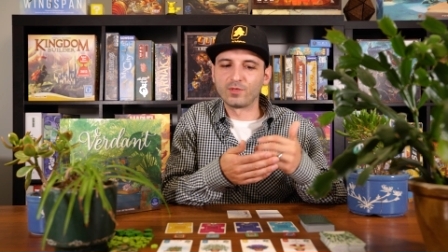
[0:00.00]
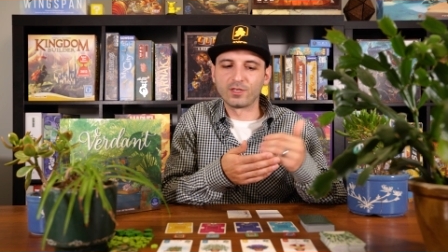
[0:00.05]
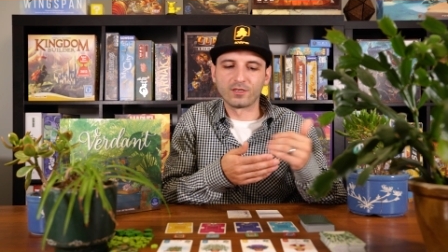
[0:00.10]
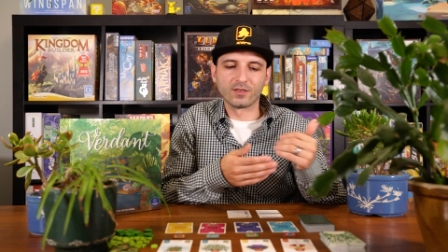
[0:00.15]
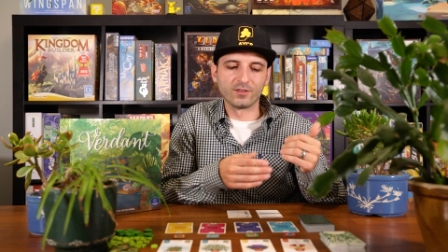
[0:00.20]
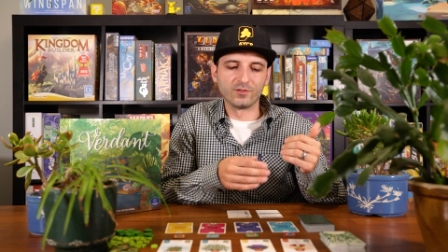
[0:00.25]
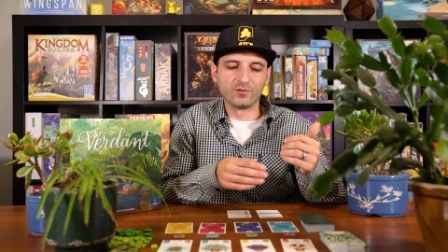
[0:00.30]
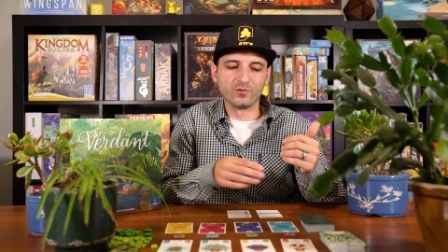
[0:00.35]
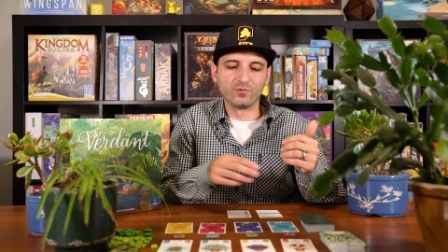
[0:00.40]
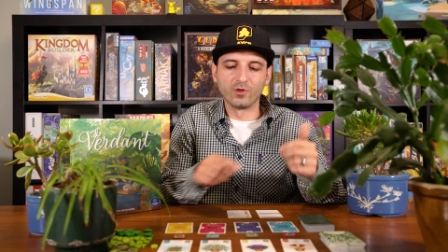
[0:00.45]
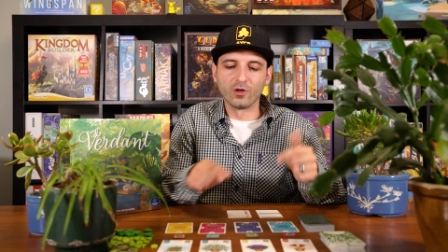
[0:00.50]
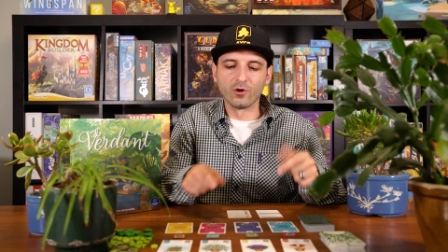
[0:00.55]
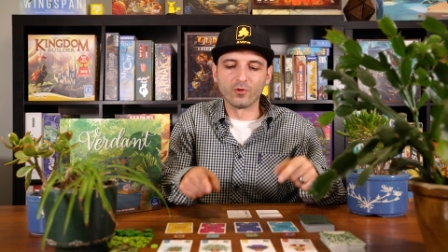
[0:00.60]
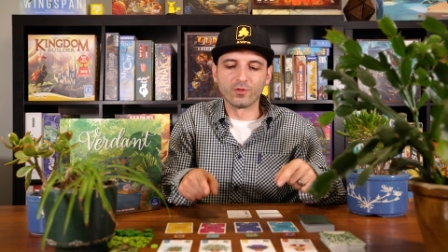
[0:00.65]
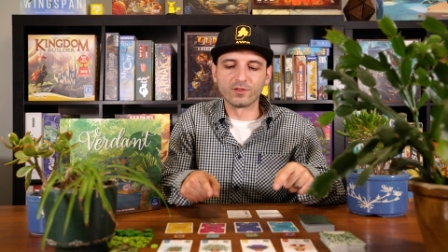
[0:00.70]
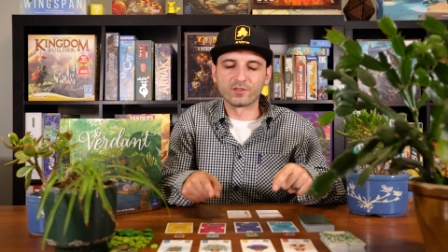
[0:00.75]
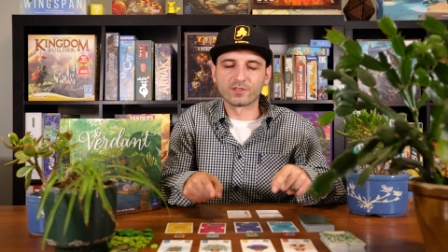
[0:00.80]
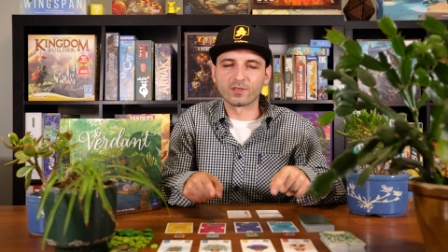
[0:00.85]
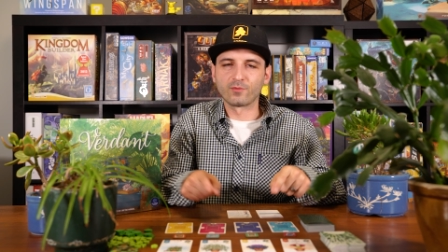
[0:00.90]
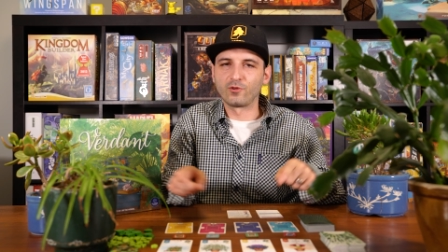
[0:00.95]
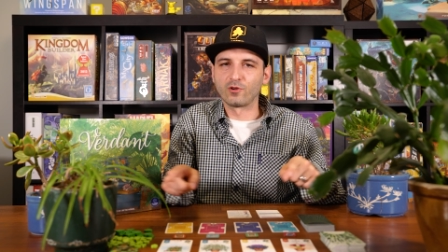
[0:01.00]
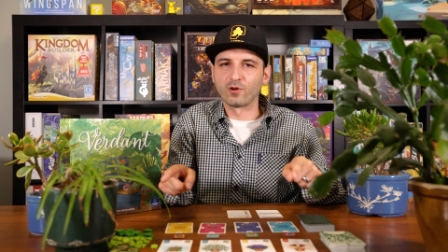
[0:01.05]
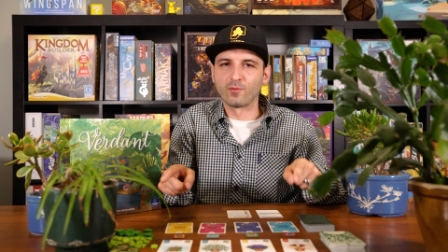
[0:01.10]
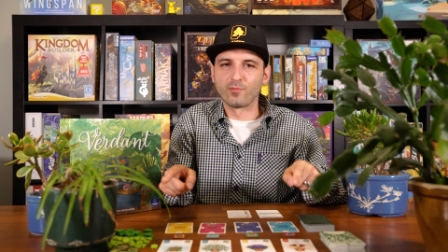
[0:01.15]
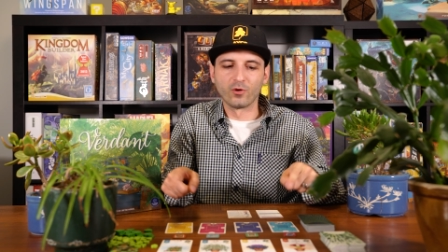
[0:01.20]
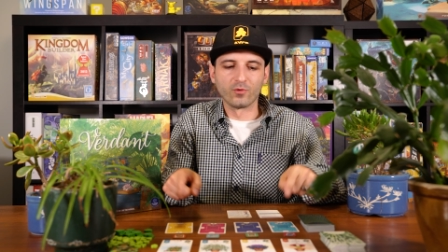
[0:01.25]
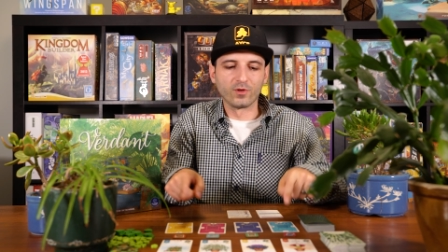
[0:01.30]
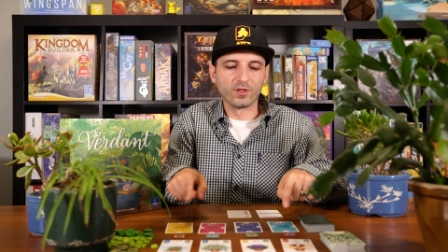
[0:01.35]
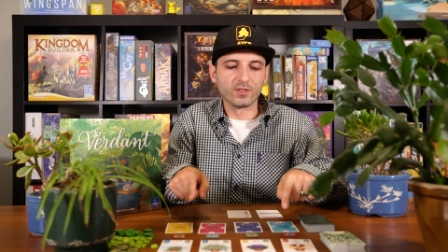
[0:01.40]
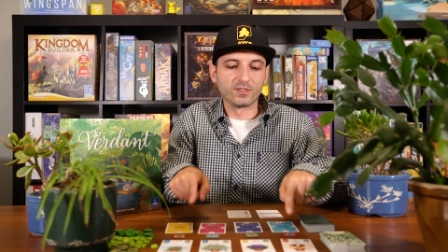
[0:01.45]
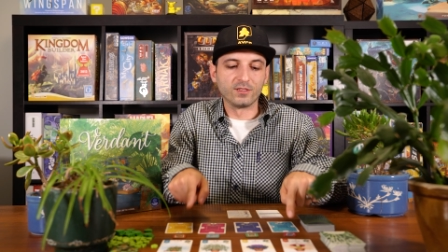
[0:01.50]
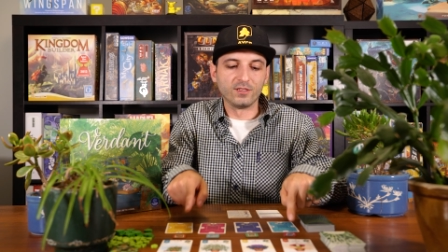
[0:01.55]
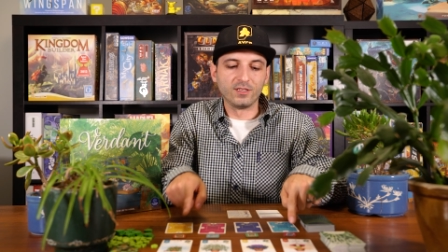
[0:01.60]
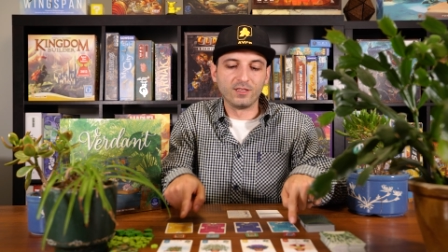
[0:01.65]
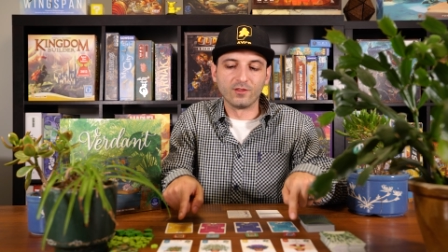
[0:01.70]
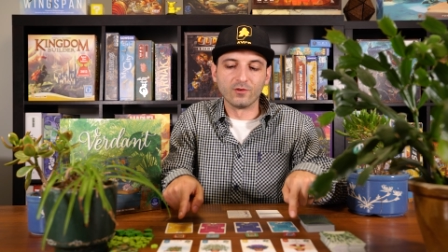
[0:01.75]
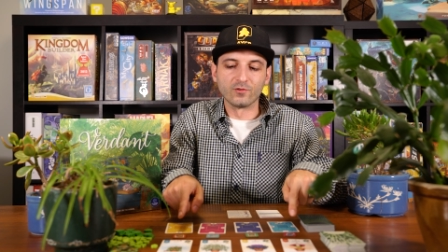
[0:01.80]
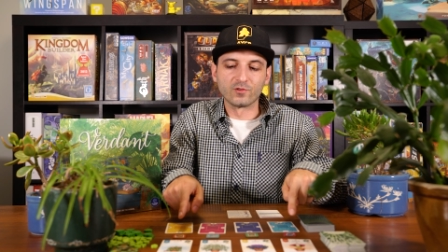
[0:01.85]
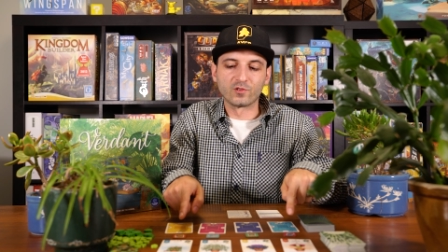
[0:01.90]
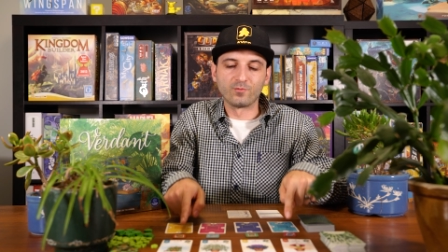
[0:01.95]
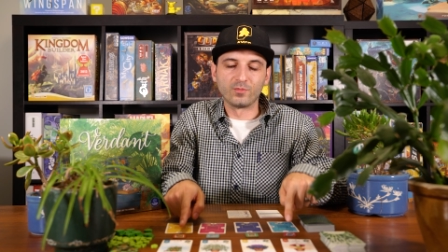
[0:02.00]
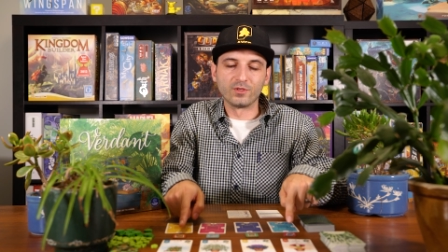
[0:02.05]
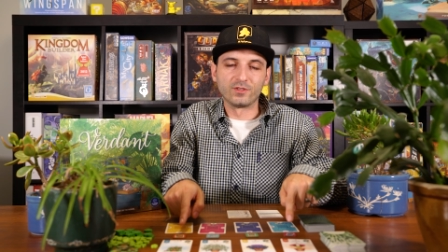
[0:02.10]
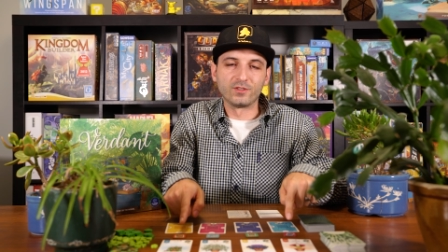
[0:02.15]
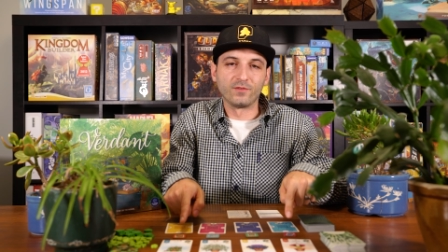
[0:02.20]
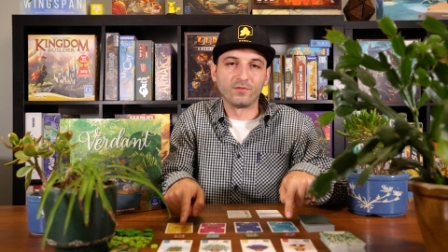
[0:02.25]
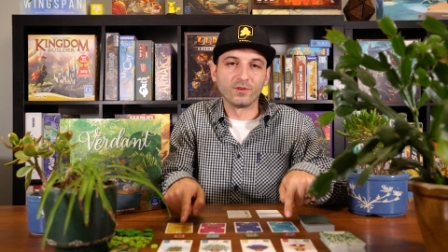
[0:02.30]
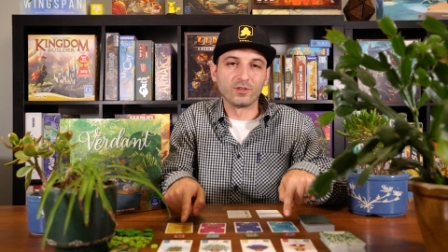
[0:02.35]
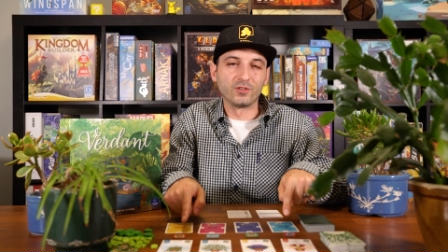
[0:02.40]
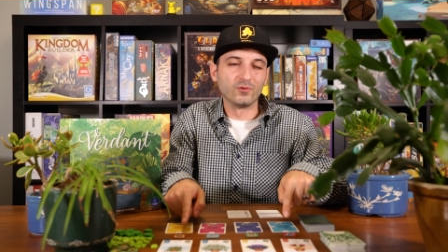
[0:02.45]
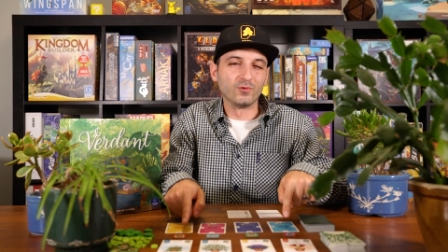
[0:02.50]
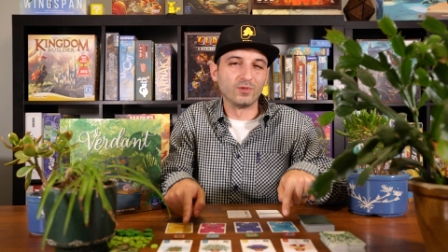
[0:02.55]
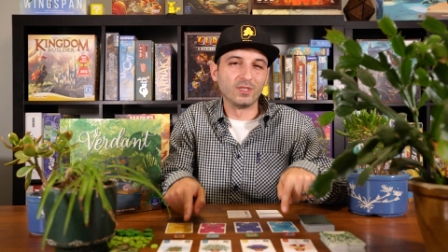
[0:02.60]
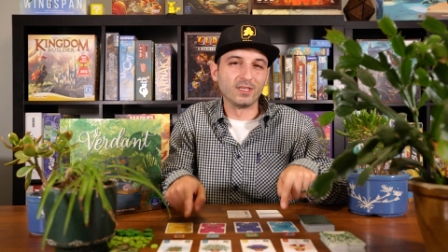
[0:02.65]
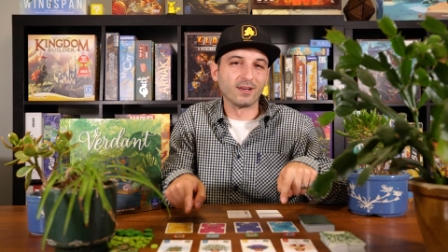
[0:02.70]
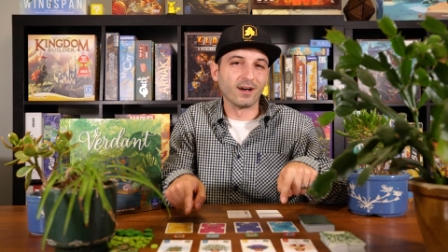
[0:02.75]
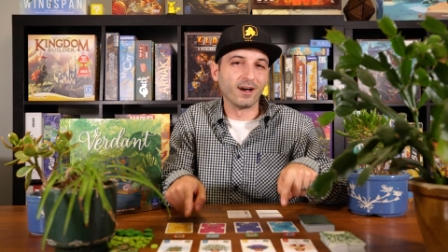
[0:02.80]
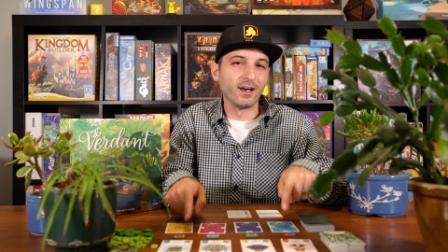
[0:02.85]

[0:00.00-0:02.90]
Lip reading: because you know that some of your opponents need those specific unique